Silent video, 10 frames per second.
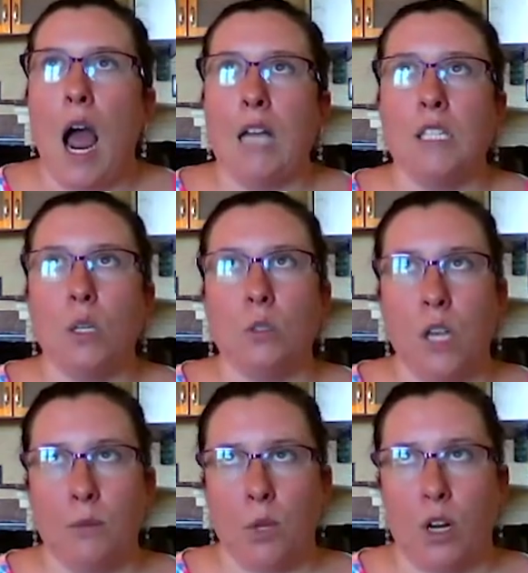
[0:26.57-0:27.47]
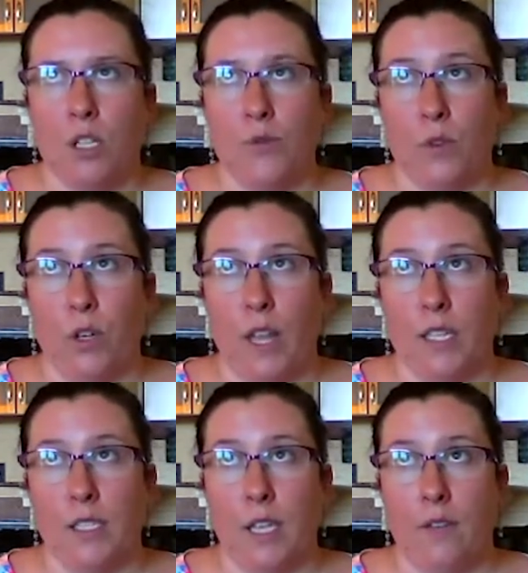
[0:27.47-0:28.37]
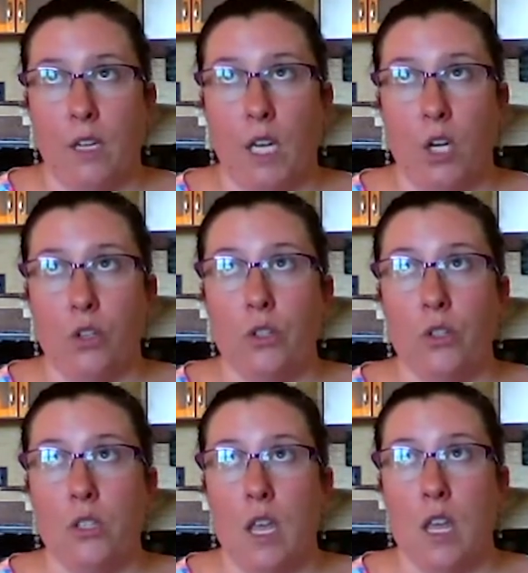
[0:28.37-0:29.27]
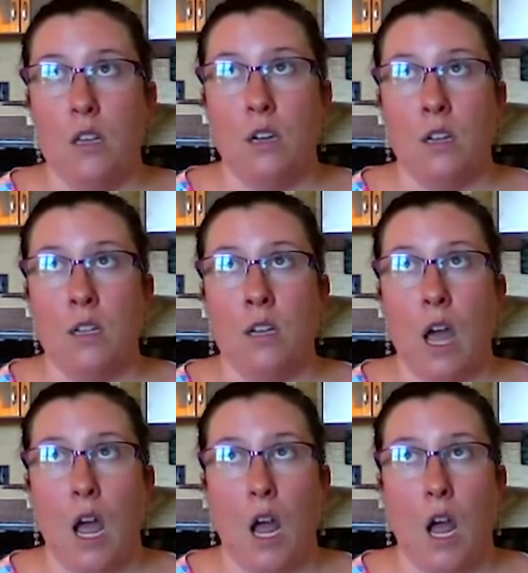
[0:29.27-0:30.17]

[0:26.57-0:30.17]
I sold dump trucks for like 7 years, and